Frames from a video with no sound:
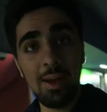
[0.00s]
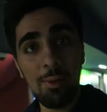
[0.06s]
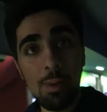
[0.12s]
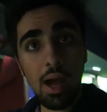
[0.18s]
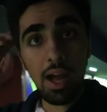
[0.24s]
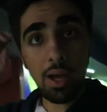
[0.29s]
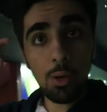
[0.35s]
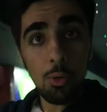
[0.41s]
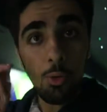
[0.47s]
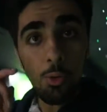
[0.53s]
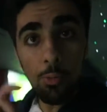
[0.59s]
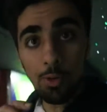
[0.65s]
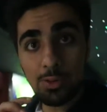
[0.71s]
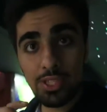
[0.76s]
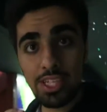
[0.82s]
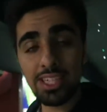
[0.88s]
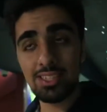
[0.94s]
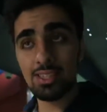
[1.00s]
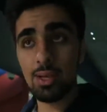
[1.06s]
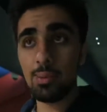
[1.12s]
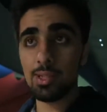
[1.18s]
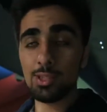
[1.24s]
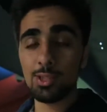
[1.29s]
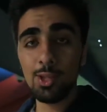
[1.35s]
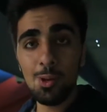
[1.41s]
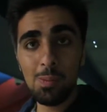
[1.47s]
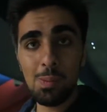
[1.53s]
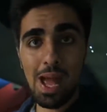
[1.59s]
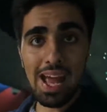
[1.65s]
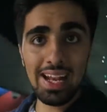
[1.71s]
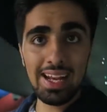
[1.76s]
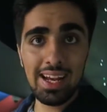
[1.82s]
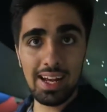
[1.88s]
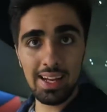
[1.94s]
I almost hit someone so
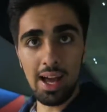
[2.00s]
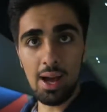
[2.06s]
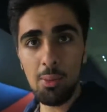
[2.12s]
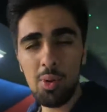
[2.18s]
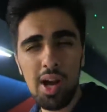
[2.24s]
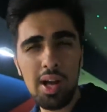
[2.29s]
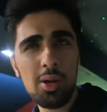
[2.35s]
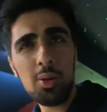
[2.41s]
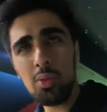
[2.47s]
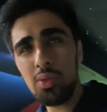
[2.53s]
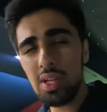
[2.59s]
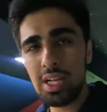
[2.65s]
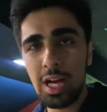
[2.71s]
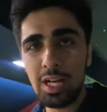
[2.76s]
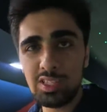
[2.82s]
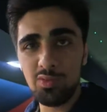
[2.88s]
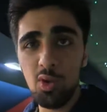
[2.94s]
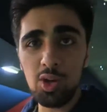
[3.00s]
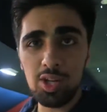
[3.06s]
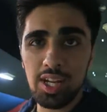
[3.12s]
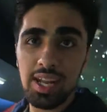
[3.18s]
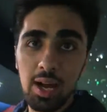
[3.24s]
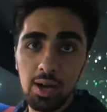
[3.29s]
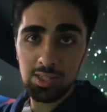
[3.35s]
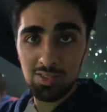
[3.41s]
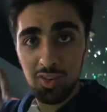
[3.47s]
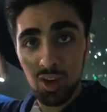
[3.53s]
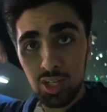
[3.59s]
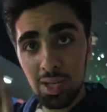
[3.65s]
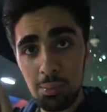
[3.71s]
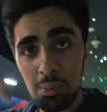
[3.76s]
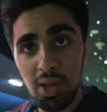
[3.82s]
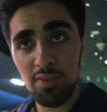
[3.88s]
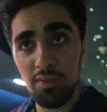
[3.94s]
badly. I don't think I was vlogging. I was
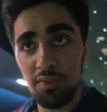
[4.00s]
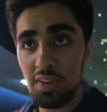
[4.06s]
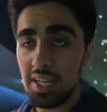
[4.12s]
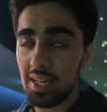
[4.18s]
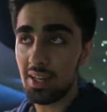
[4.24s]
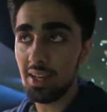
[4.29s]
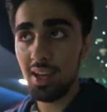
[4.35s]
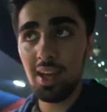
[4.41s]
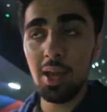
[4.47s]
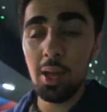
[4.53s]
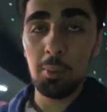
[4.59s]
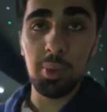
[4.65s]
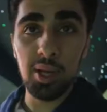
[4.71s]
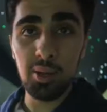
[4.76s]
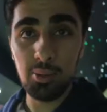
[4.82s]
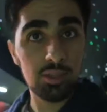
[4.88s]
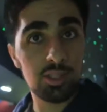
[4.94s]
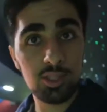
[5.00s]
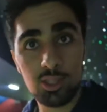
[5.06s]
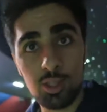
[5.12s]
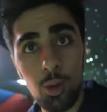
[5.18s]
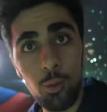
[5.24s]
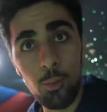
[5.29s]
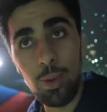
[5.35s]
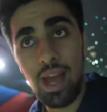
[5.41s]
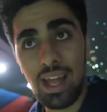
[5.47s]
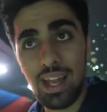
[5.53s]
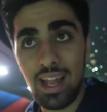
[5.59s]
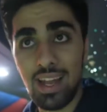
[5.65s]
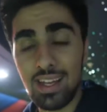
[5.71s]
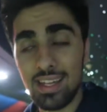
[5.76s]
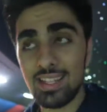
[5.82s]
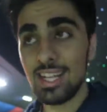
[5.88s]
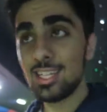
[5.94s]
vlogging my feet. But it was so bad.
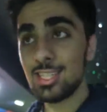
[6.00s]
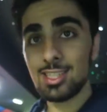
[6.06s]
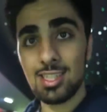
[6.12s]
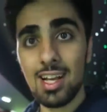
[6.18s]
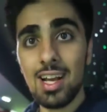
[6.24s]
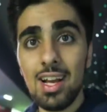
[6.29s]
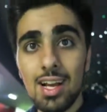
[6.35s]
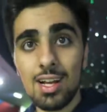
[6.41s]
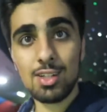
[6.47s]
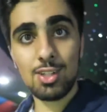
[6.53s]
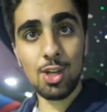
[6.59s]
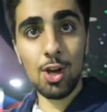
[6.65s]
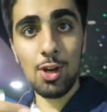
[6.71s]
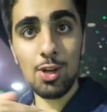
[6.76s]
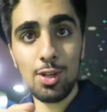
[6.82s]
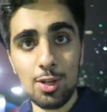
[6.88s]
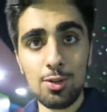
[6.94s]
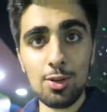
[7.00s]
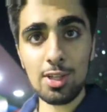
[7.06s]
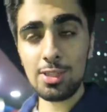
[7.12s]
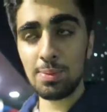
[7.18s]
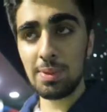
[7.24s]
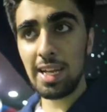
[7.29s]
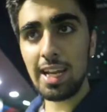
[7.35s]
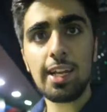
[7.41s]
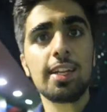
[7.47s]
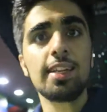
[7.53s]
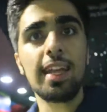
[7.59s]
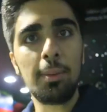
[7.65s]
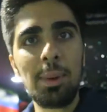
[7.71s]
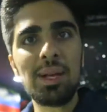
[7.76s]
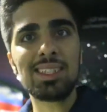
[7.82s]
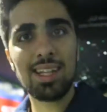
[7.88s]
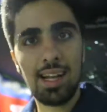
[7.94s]
Like, they just turned across me. They
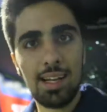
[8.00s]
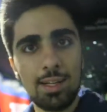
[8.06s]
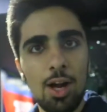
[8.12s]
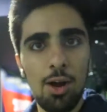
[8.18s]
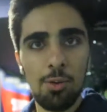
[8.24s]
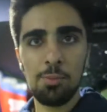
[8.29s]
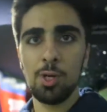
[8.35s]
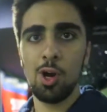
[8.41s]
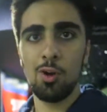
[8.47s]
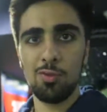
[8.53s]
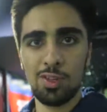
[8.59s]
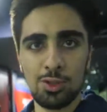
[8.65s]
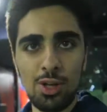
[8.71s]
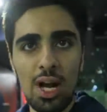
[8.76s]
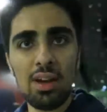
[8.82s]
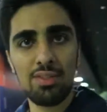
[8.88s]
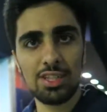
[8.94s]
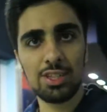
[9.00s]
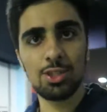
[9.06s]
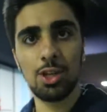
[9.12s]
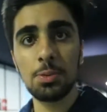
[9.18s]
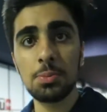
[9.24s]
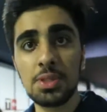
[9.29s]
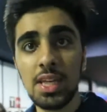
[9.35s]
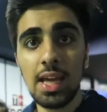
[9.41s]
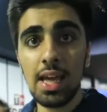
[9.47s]
basically cut me off in driving terms.